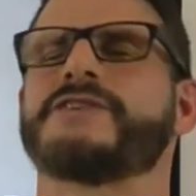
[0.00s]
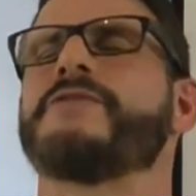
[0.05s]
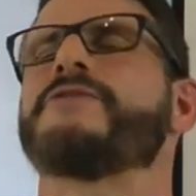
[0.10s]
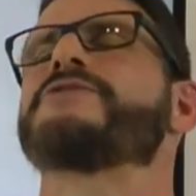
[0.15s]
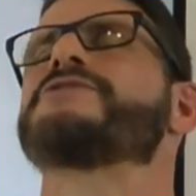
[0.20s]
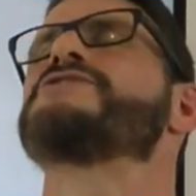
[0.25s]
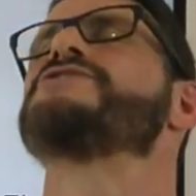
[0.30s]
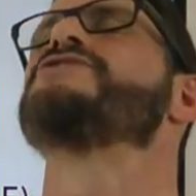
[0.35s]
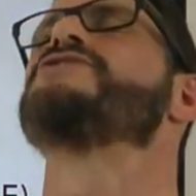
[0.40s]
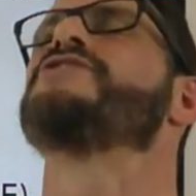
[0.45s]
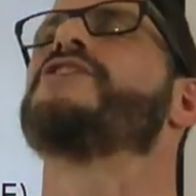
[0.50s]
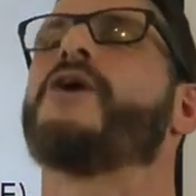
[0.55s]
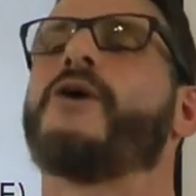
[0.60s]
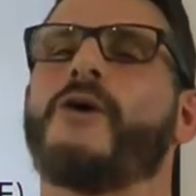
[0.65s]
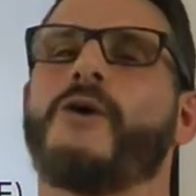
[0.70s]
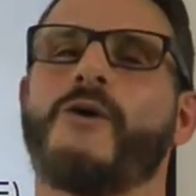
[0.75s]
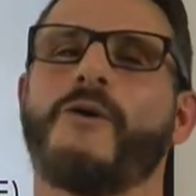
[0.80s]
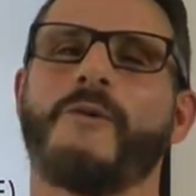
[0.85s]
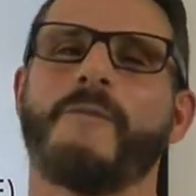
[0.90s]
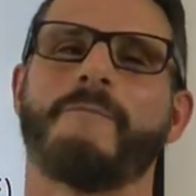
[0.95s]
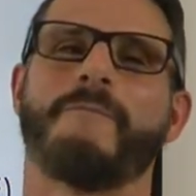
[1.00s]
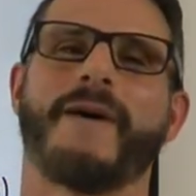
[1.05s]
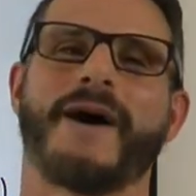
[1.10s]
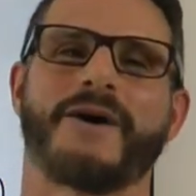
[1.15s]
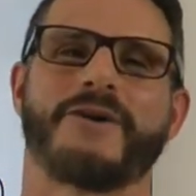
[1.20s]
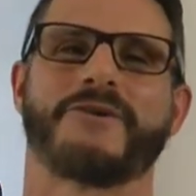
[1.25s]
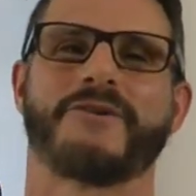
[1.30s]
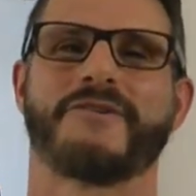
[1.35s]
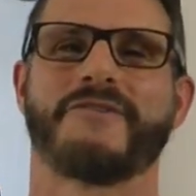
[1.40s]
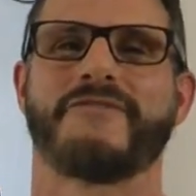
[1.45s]
And there's no
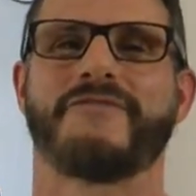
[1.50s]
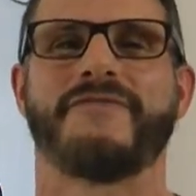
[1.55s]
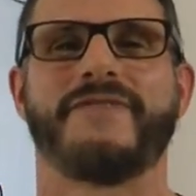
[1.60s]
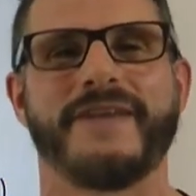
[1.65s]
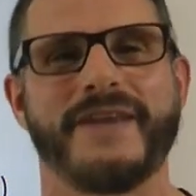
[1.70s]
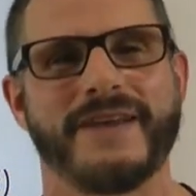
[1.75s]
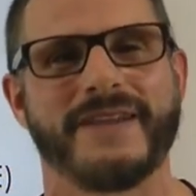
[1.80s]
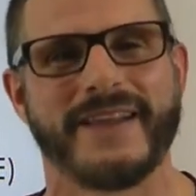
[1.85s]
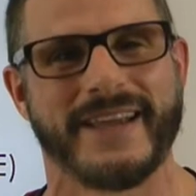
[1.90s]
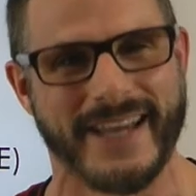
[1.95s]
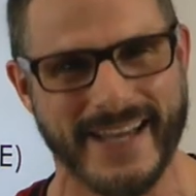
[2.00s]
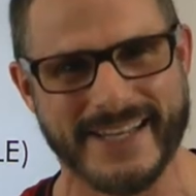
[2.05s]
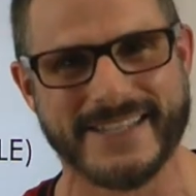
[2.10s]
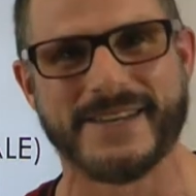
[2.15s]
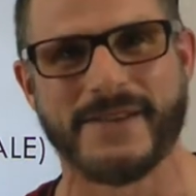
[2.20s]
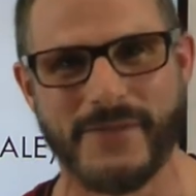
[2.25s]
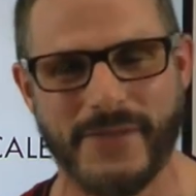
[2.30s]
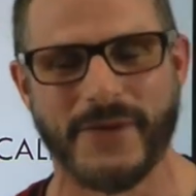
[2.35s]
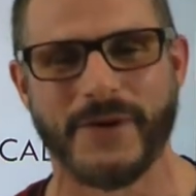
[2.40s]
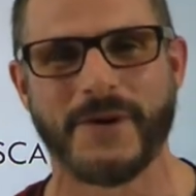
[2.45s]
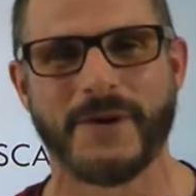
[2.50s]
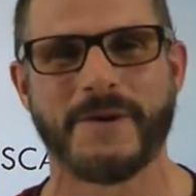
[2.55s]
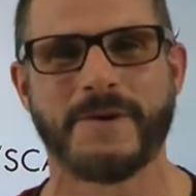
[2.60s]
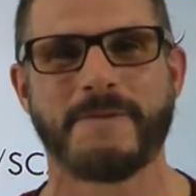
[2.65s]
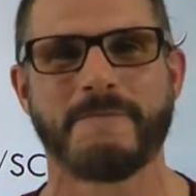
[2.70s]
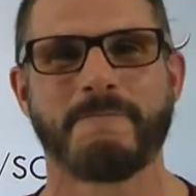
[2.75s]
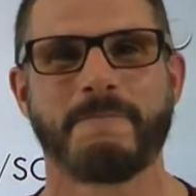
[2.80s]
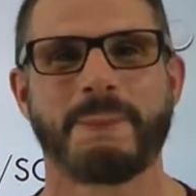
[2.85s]
better feeling, isn't there,